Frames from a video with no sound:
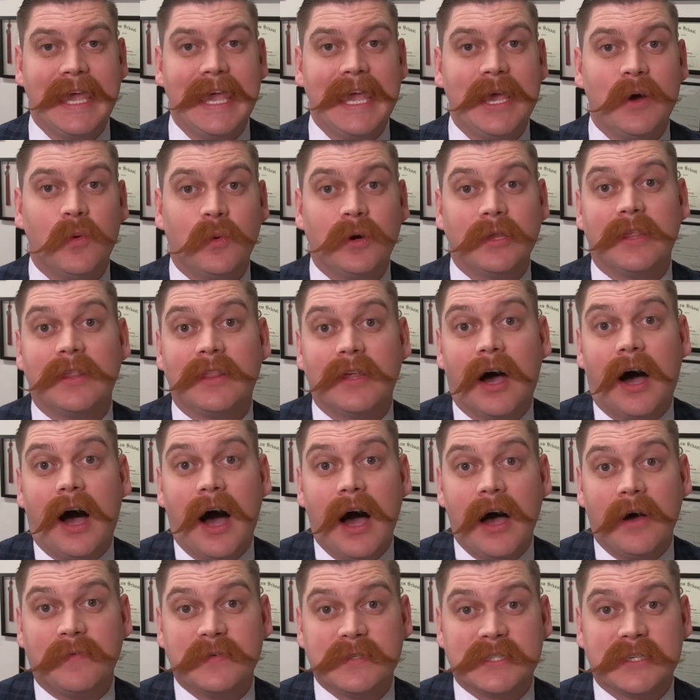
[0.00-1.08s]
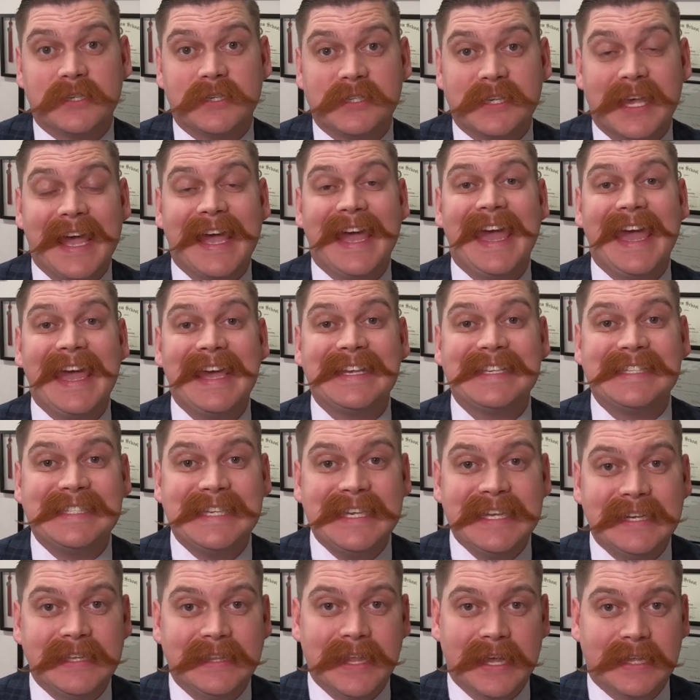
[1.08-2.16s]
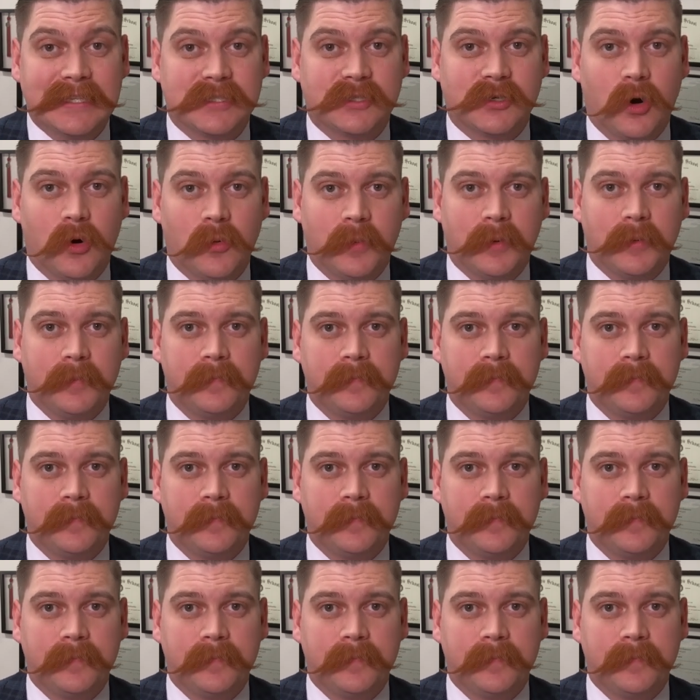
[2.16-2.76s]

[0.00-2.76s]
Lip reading: and whether the officers exceeded that scope.